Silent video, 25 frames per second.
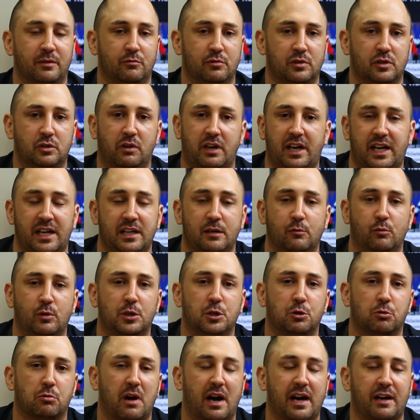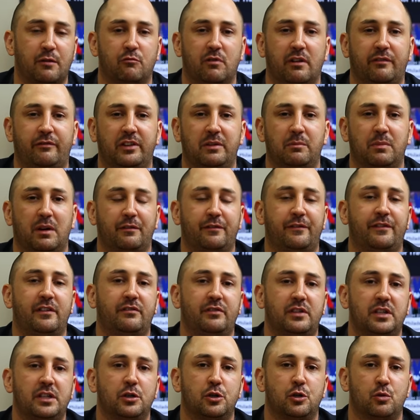It was great and it would dry in roughly about
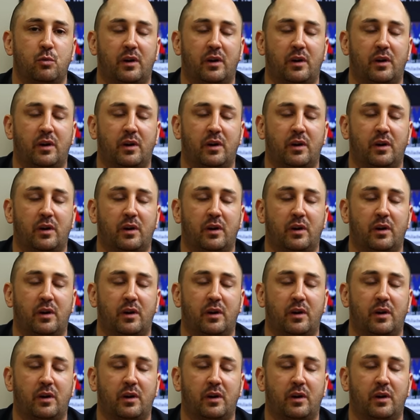15,